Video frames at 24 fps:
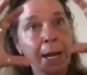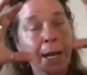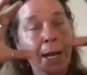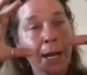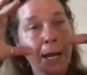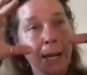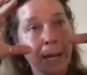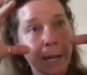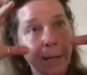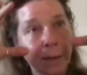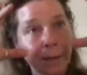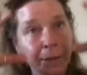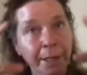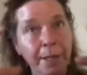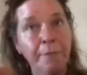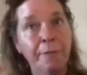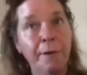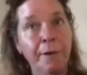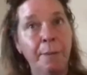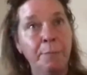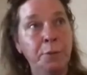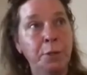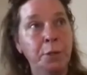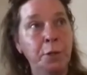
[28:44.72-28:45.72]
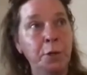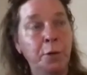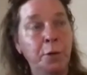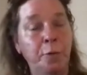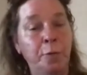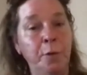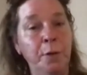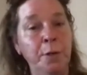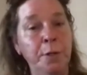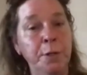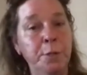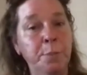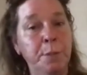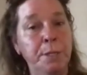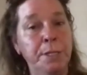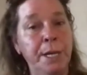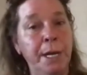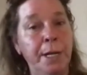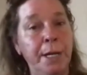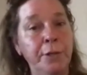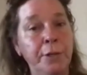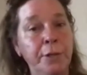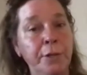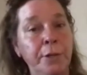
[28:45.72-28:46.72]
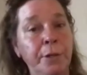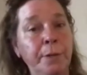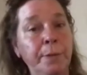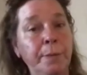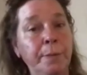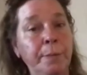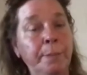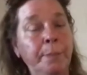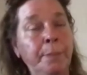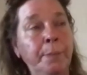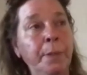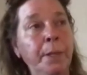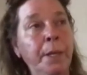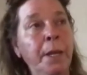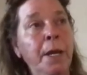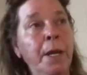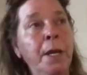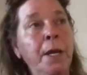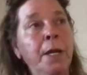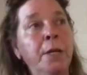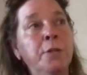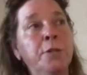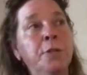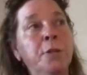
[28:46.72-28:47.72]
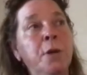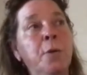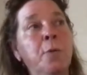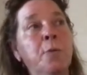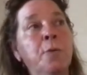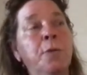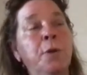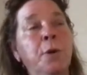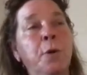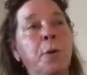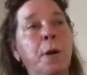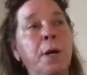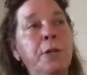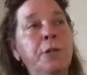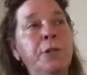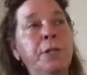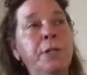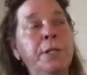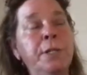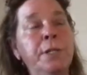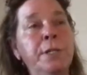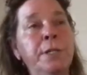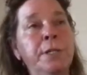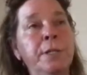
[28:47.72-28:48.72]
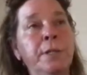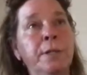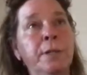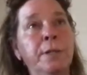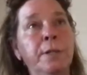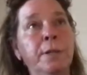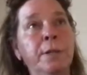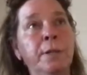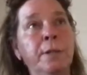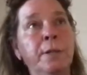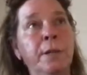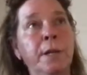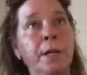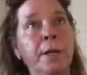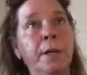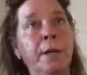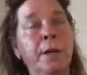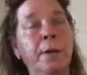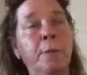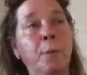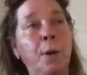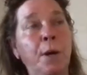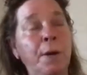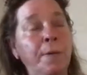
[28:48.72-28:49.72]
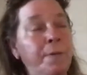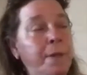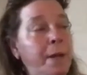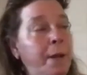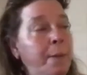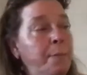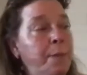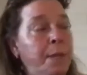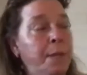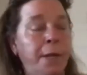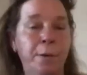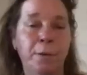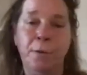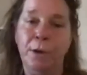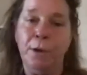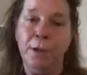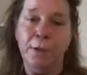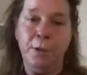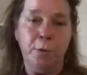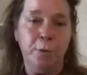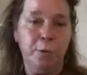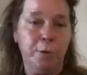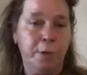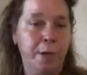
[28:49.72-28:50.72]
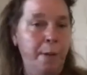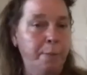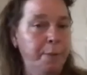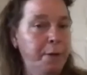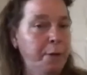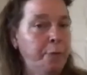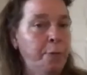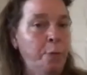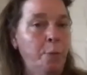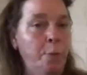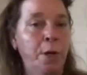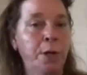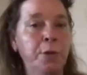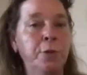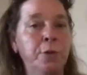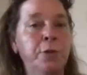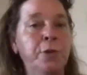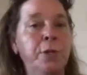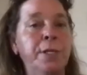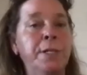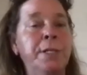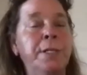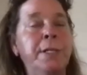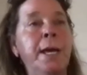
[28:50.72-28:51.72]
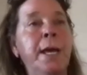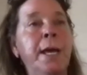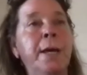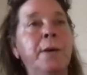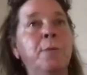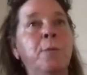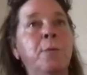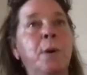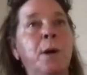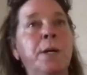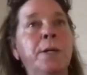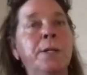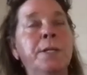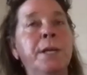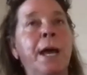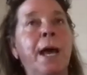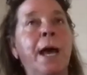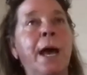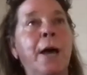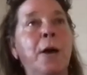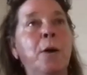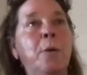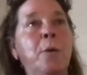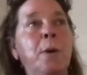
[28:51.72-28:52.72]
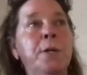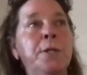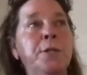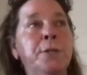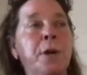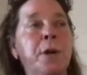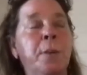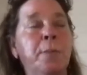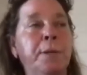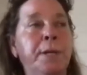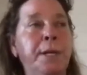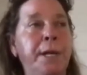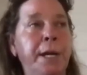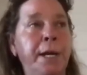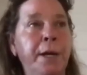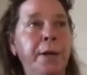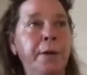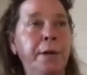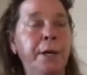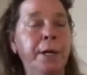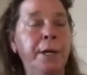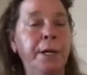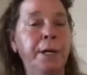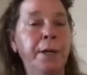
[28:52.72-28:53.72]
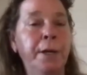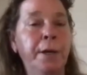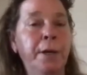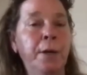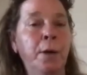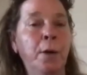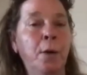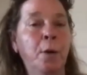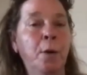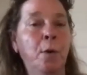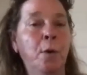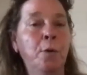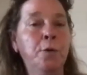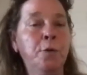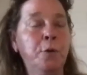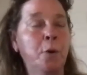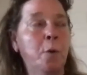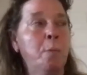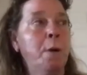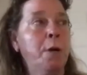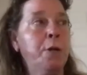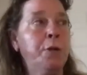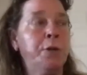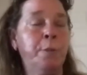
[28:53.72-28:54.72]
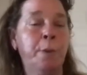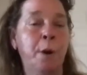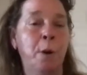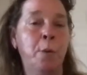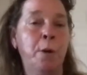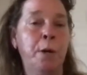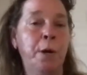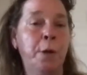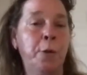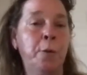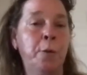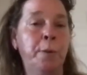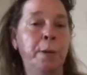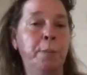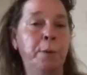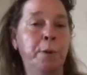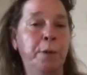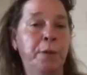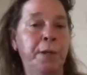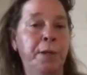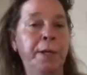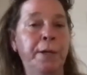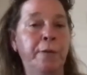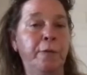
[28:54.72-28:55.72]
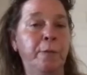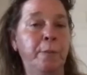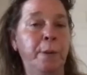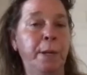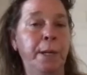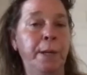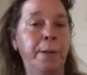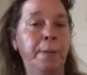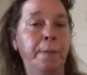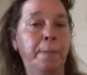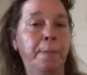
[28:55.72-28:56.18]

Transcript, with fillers: and live up to your fullest potential. And so the question, one of them that is coming from what you just said was, how do I stop caring so much about what other people think of me?